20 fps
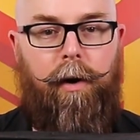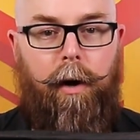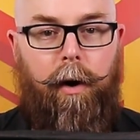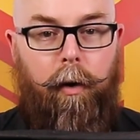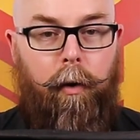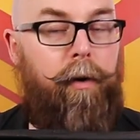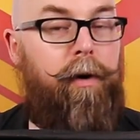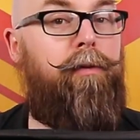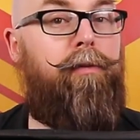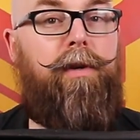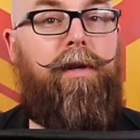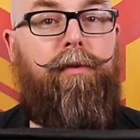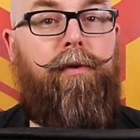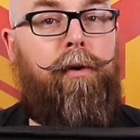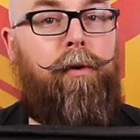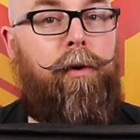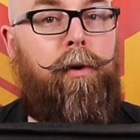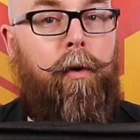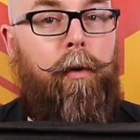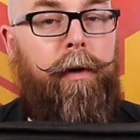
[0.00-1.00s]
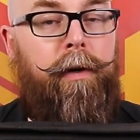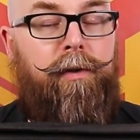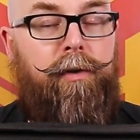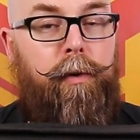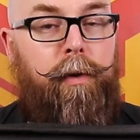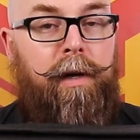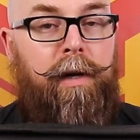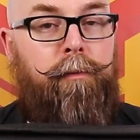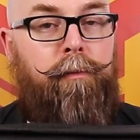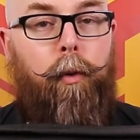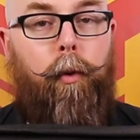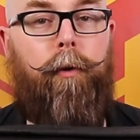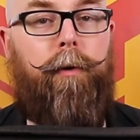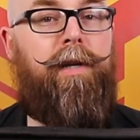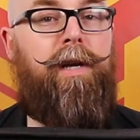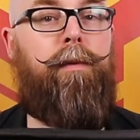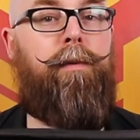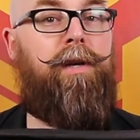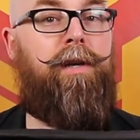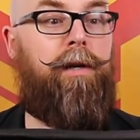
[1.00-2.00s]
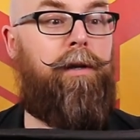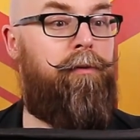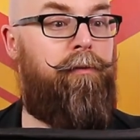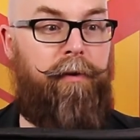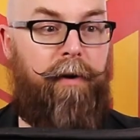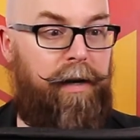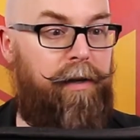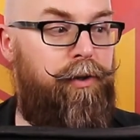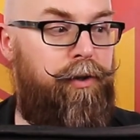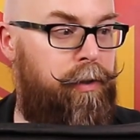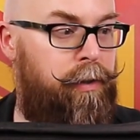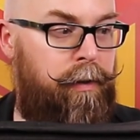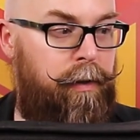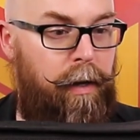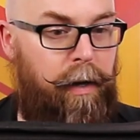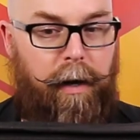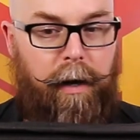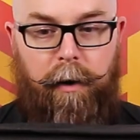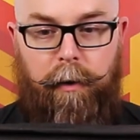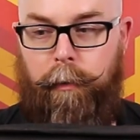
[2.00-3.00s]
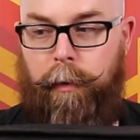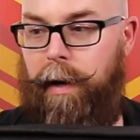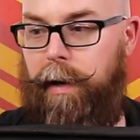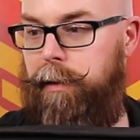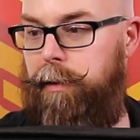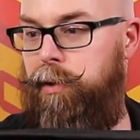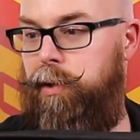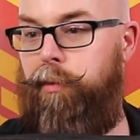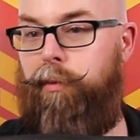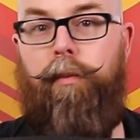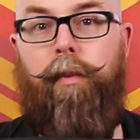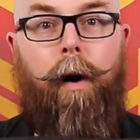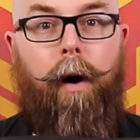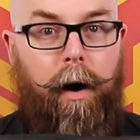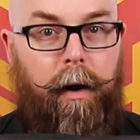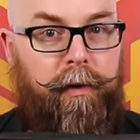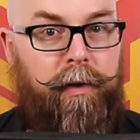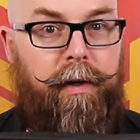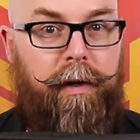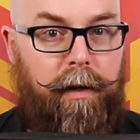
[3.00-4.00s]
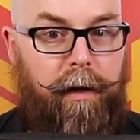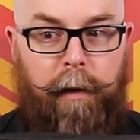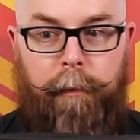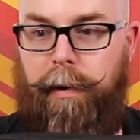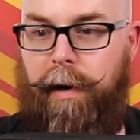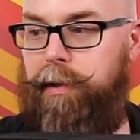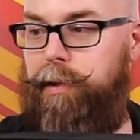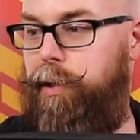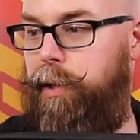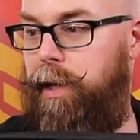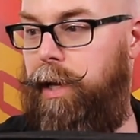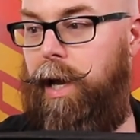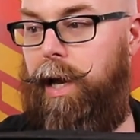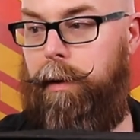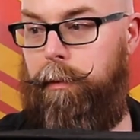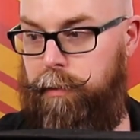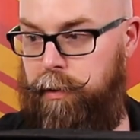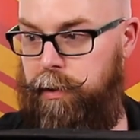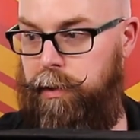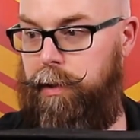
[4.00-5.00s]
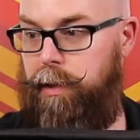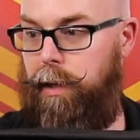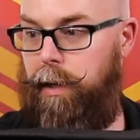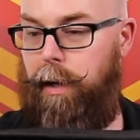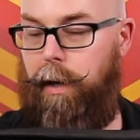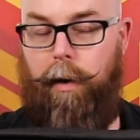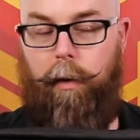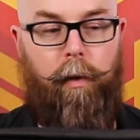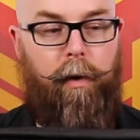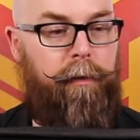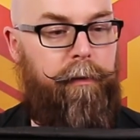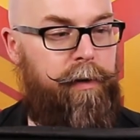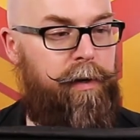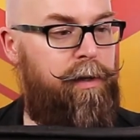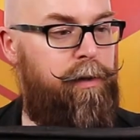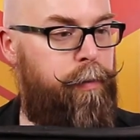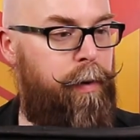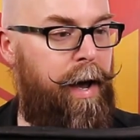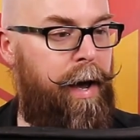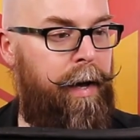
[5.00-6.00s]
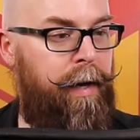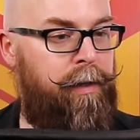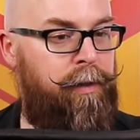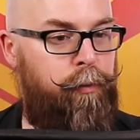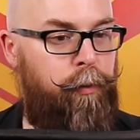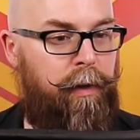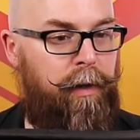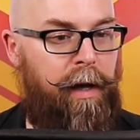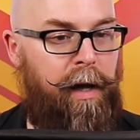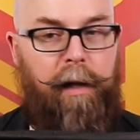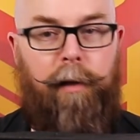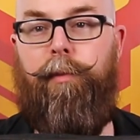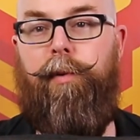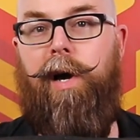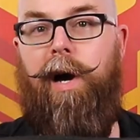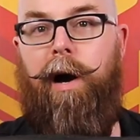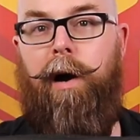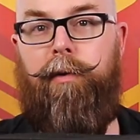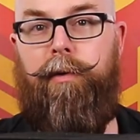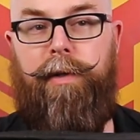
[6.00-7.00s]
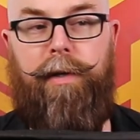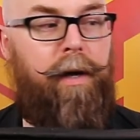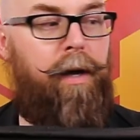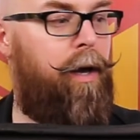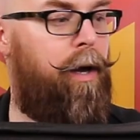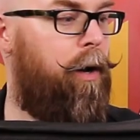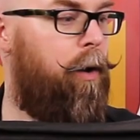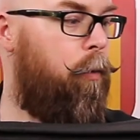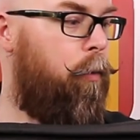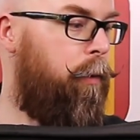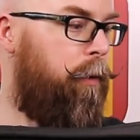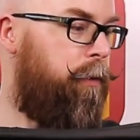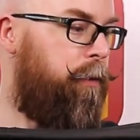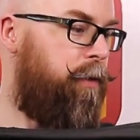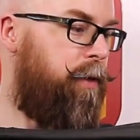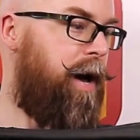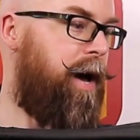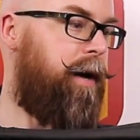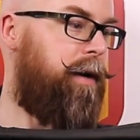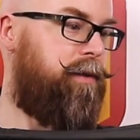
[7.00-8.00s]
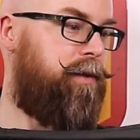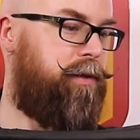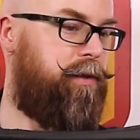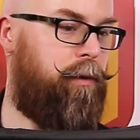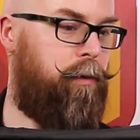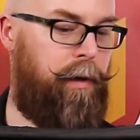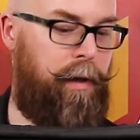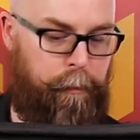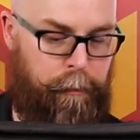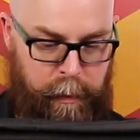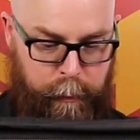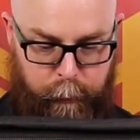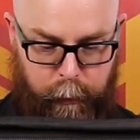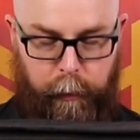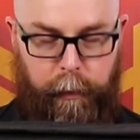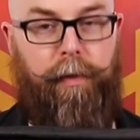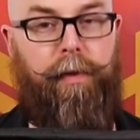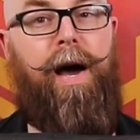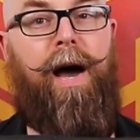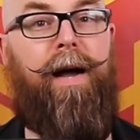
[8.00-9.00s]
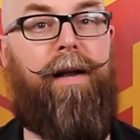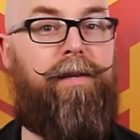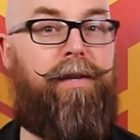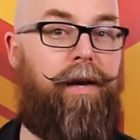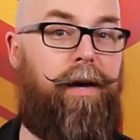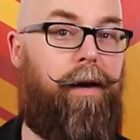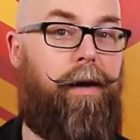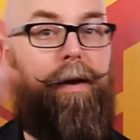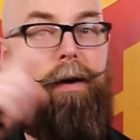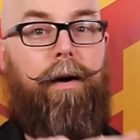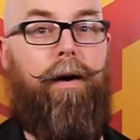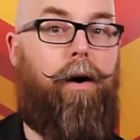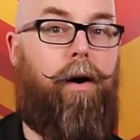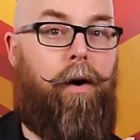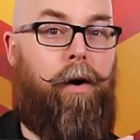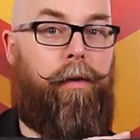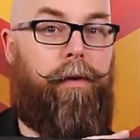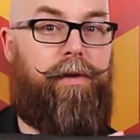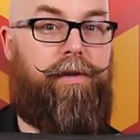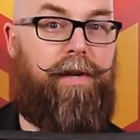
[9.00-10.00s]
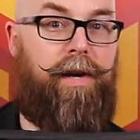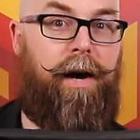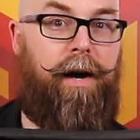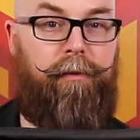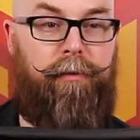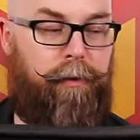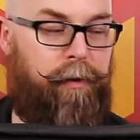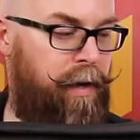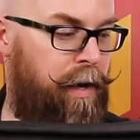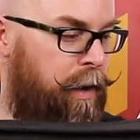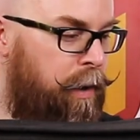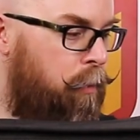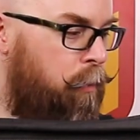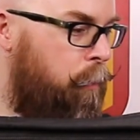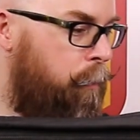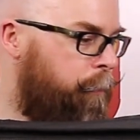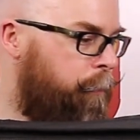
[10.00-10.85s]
Or even if you're going to a board gaming convention, right, and you bought a bunch of games, one of these bags will help you out with that. So let me put that on the side for now.